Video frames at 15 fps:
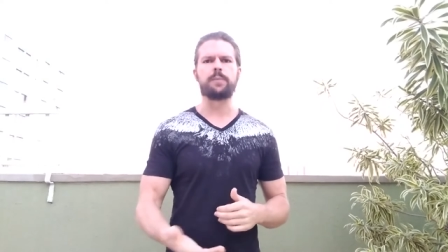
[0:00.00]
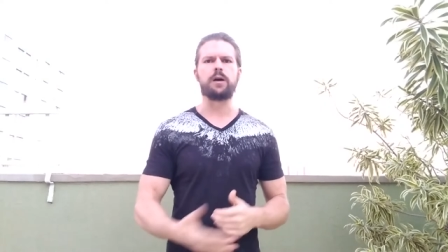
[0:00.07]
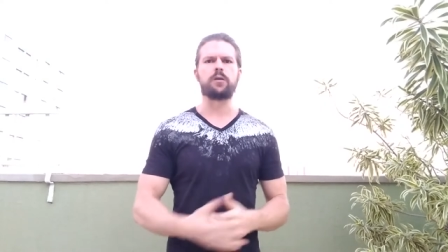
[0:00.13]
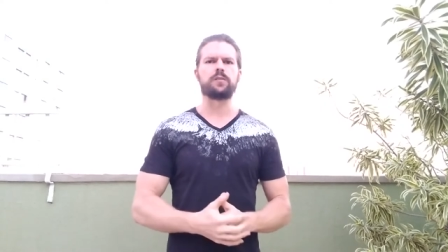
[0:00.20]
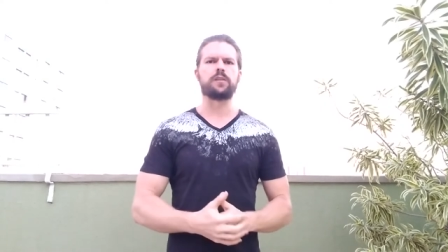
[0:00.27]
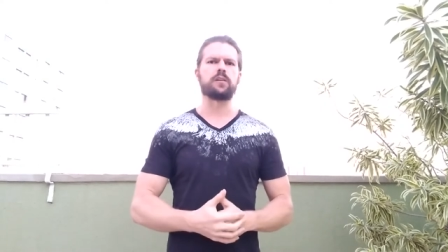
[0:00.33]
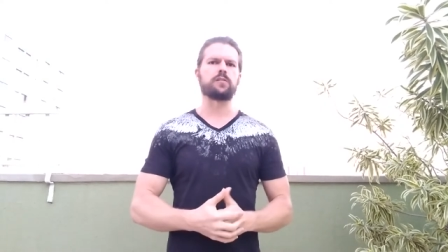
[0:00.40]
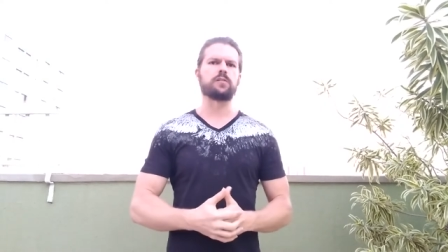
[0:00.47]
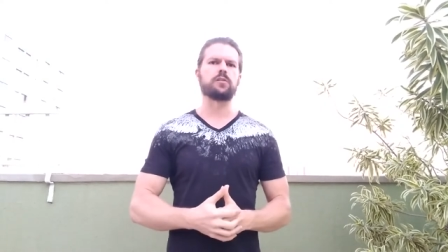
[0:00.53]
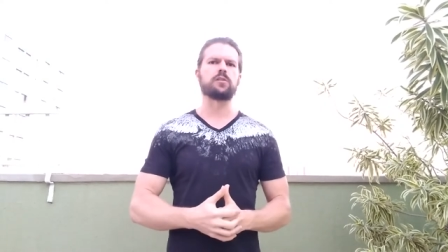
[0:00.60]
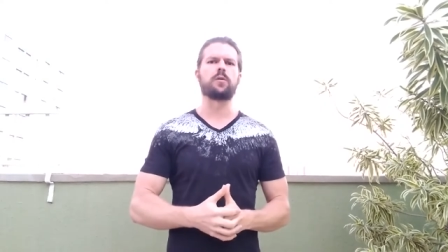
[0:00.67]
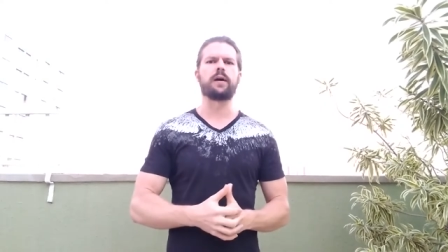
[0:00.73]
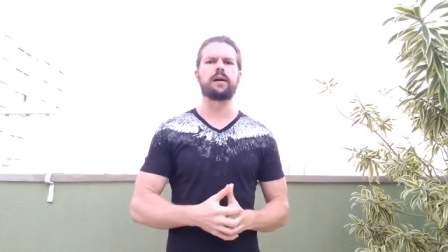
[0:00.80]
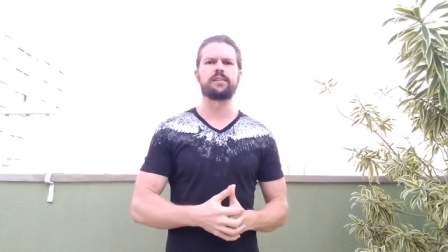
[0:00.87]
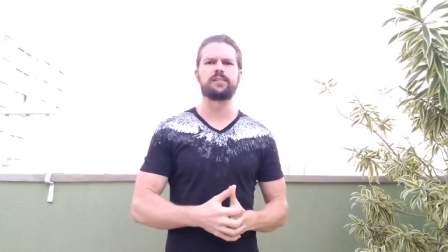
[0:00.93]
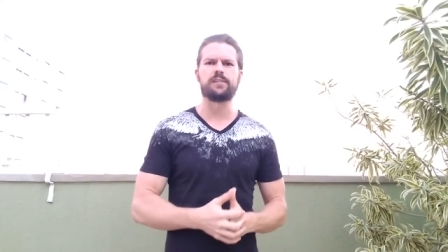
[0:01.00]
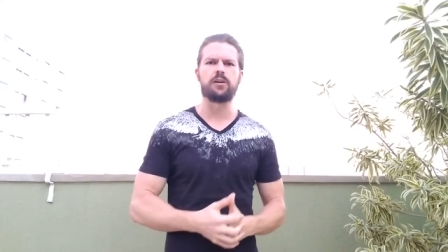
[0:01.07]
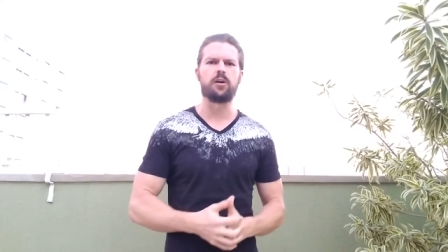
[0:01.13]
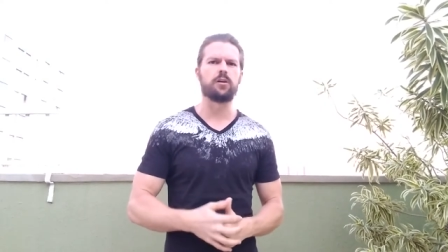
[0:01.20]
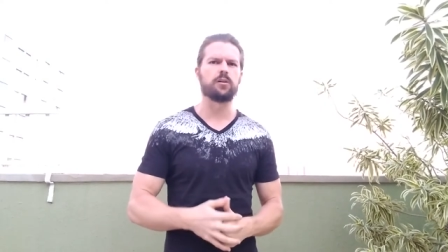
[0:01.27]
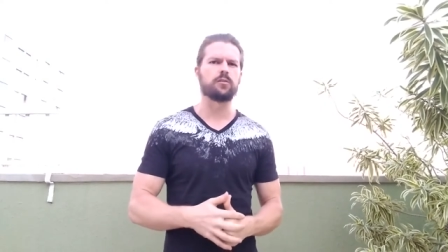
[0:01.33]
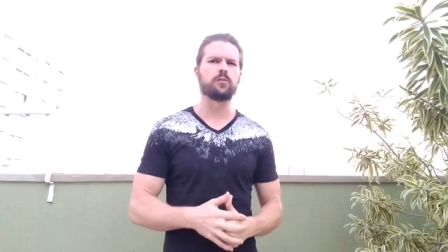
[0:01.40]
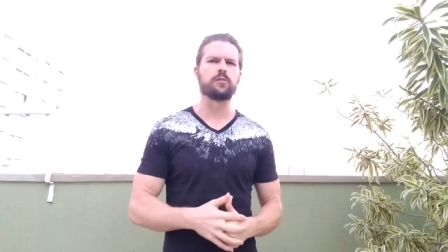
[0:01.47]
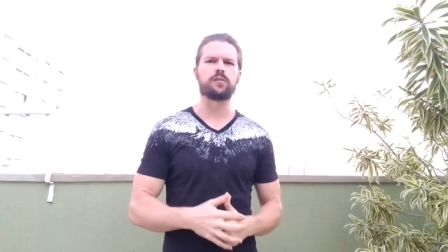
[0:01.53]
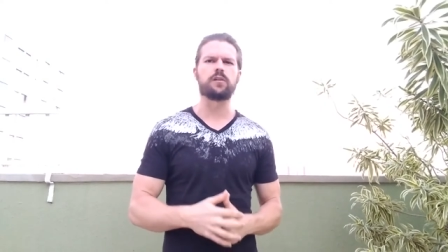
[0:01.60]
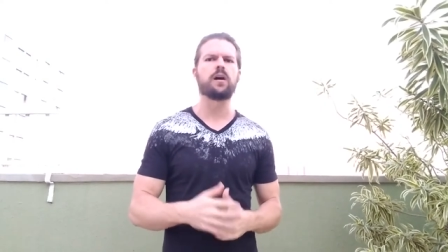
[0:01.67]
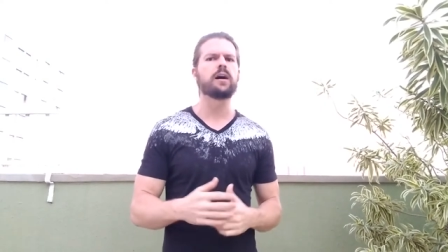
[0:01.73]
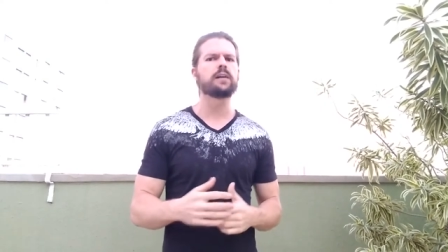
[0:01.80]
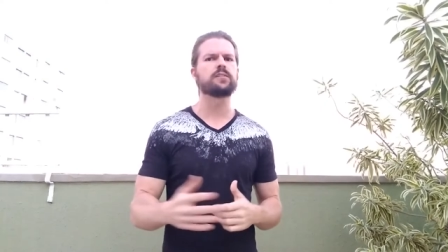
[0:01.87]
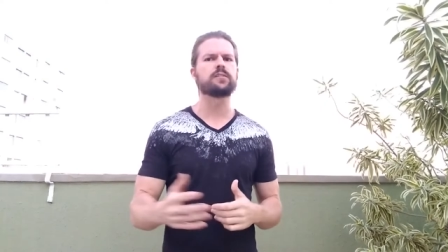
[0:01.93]
about this. You know, I see articles
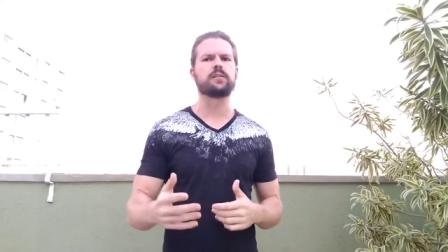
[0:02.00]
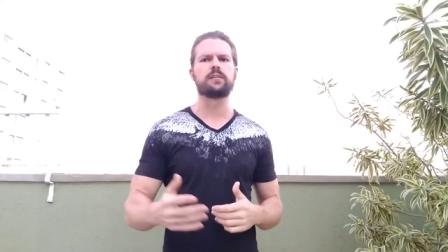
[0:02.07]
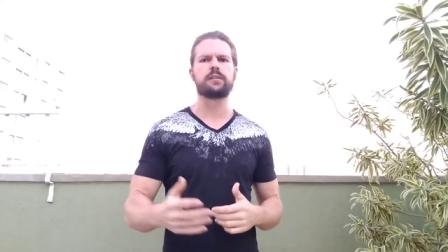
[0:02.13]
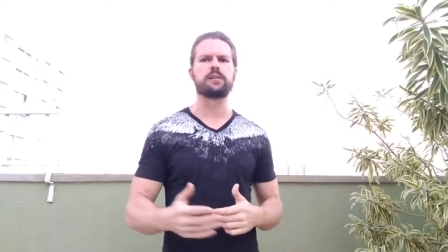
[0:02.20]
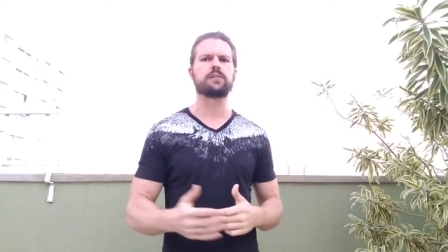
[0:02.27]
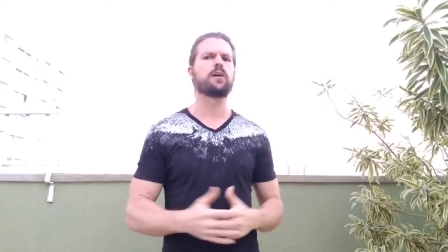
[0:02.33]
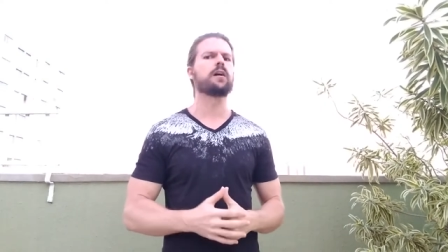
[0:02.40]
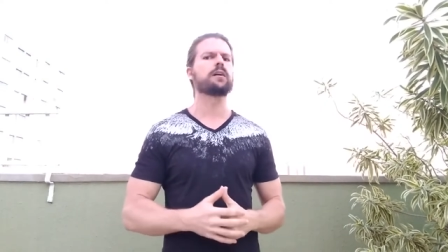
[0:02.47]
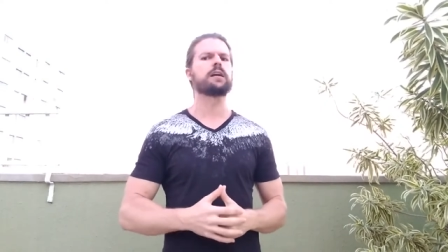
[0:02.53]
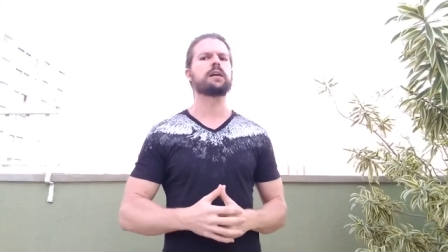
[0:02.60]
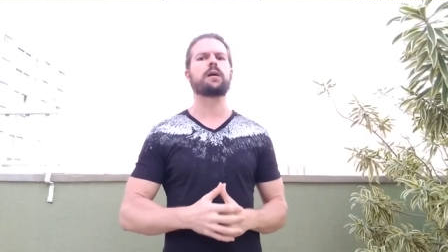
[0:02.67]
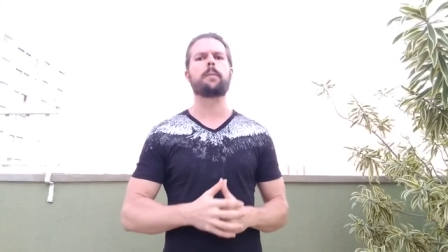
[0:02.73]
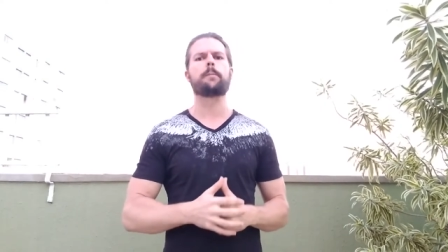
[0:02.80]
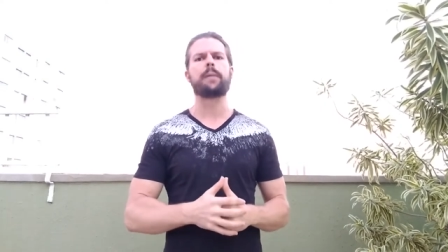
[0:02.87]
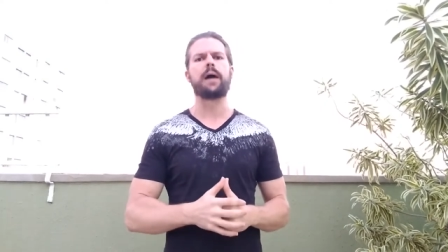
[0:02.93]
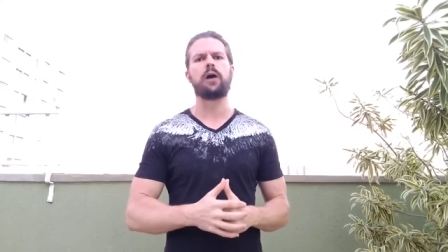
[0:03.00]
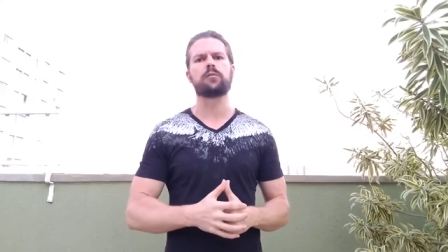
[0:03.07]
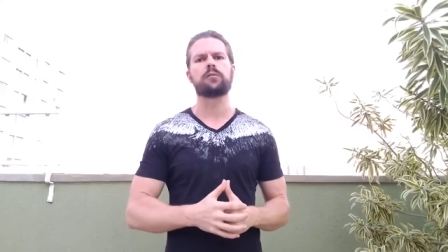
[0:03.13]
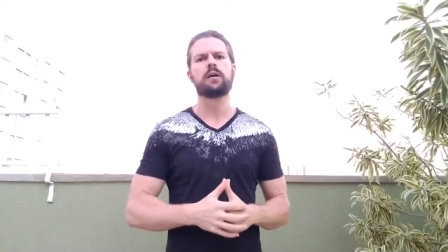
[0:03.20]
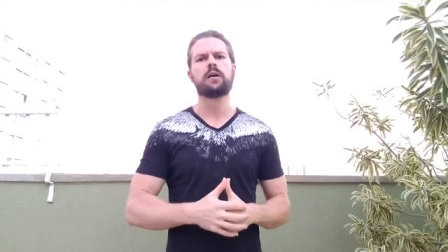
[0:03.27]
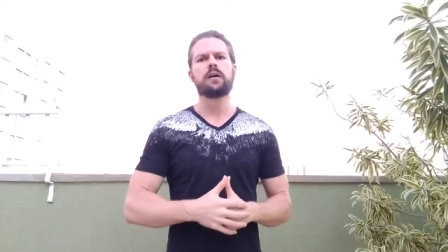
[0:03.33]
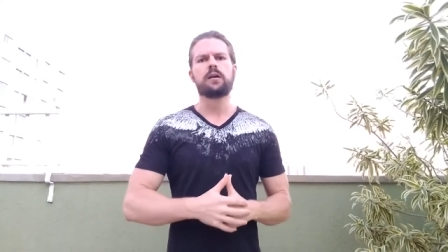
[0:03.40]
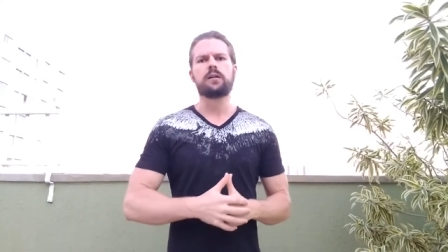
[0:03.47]
constantly talking about